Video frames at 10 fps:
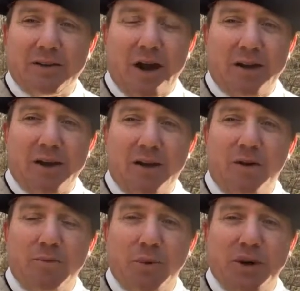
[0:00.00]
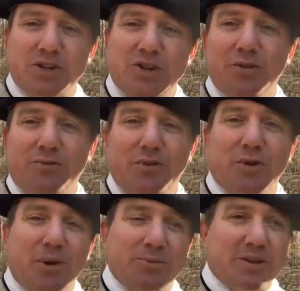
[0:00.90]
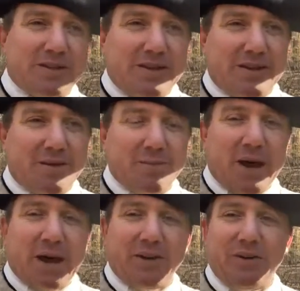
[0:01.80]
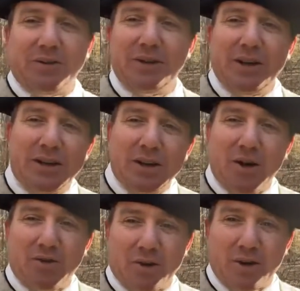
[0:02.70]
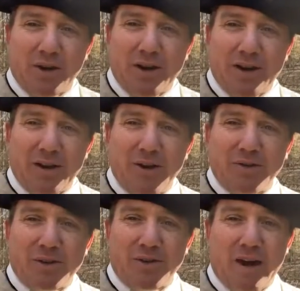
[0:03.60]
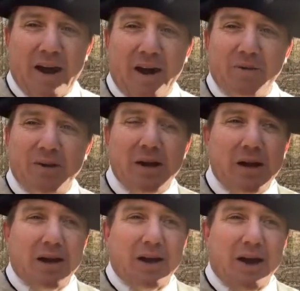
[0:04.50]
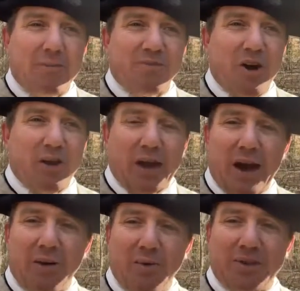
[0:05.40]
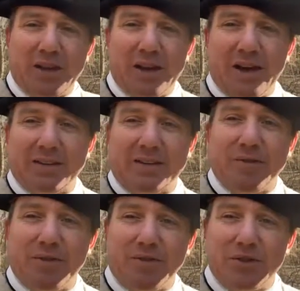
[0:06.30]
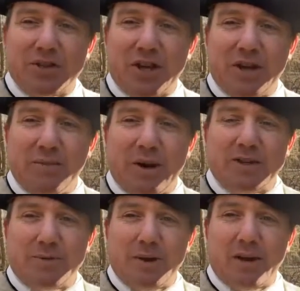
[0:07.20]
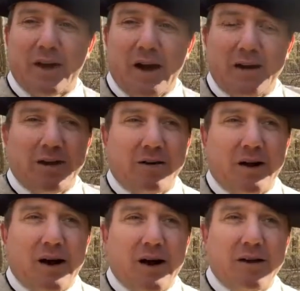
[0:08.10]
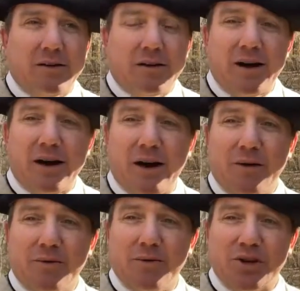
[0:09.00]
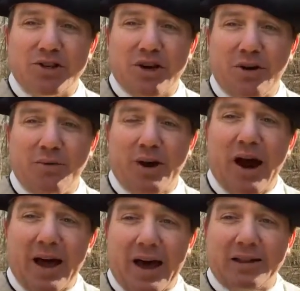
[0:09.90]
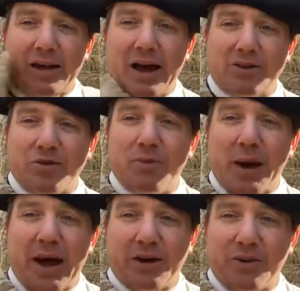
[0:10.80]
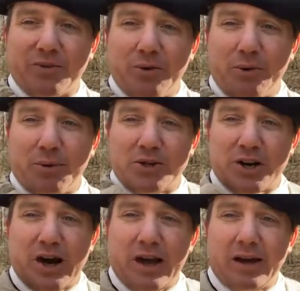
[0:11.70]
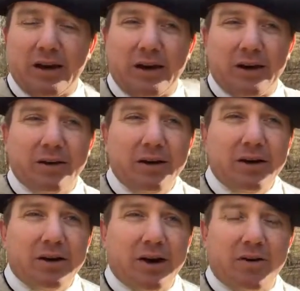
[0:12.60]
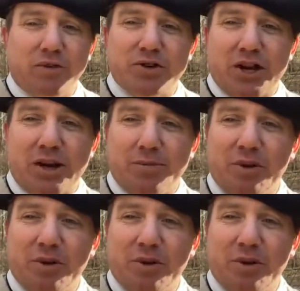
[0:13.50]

Continental and British uniforms and see them battle over the ground. I'm falling out with the 7th Virginia Regiment of the Continental Line, which we're not at the actual battle, so we're portraying Virginia